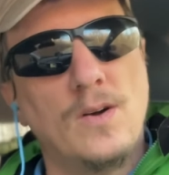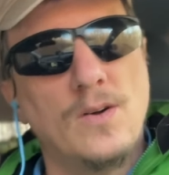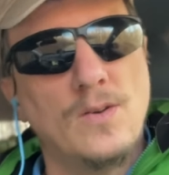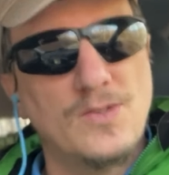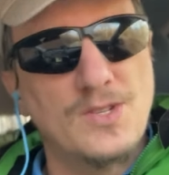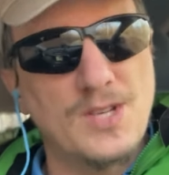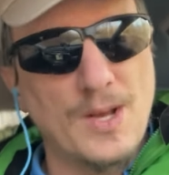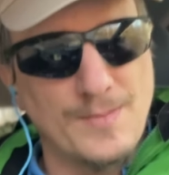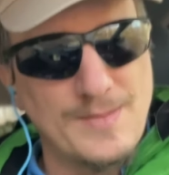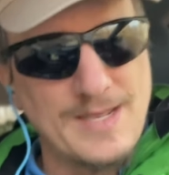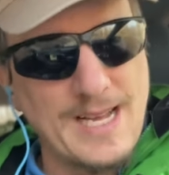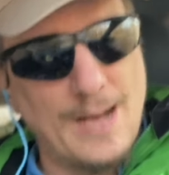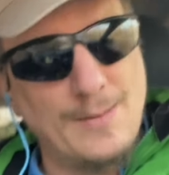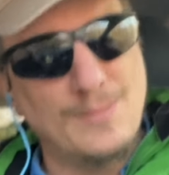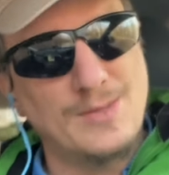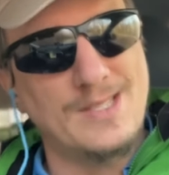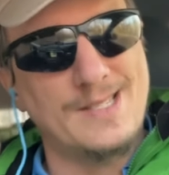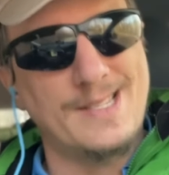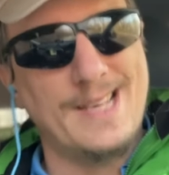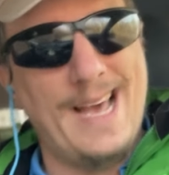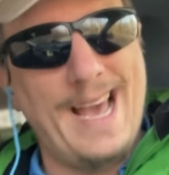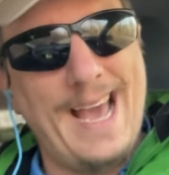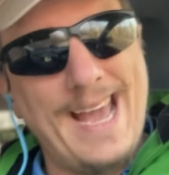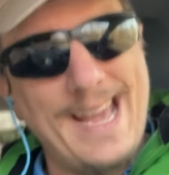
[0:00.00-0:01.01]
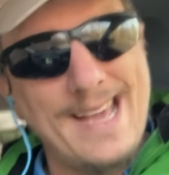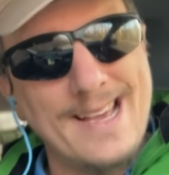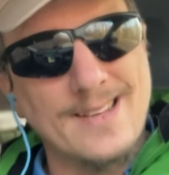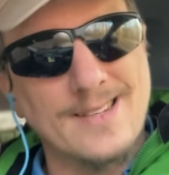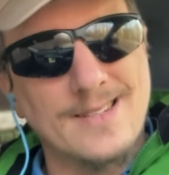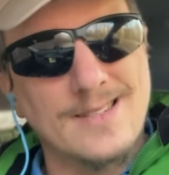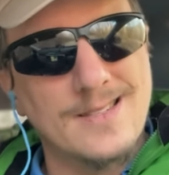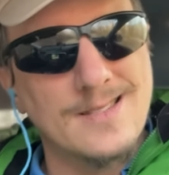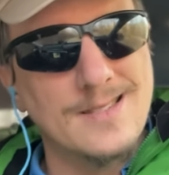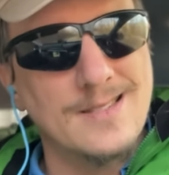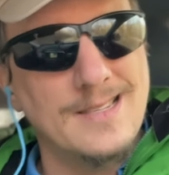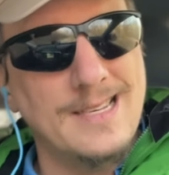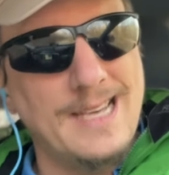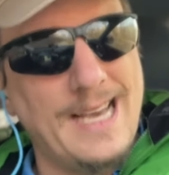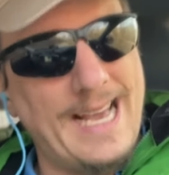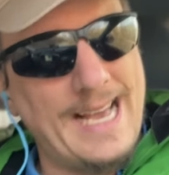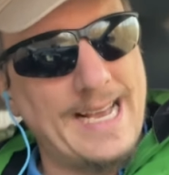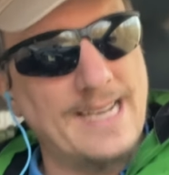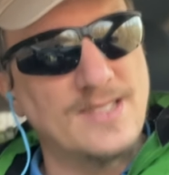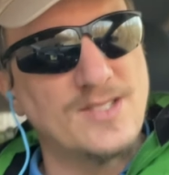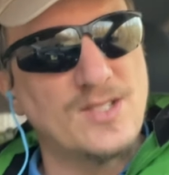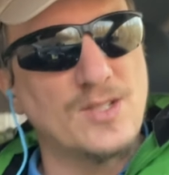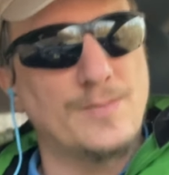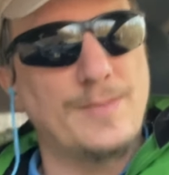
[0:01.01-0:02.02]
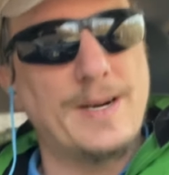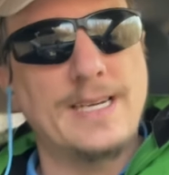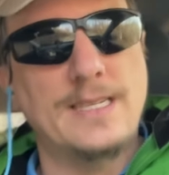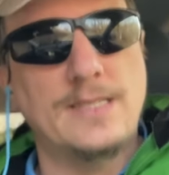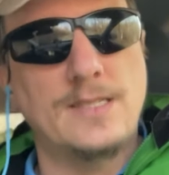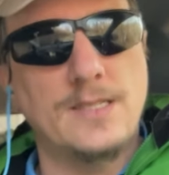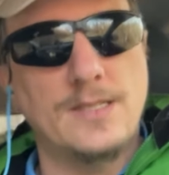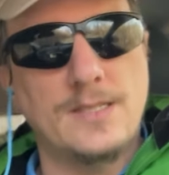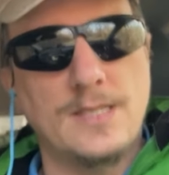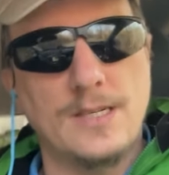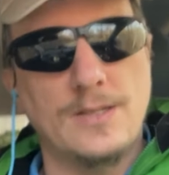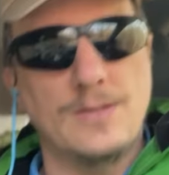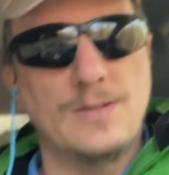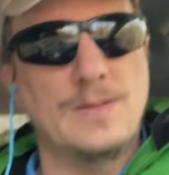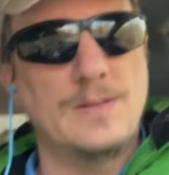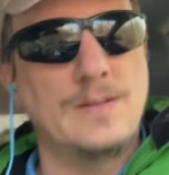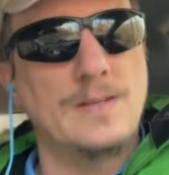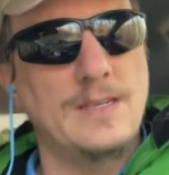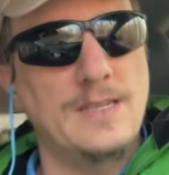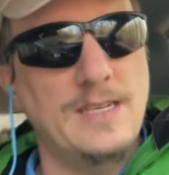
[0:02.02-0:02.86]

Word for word: Sometimes it's ants. Ants will bite you too.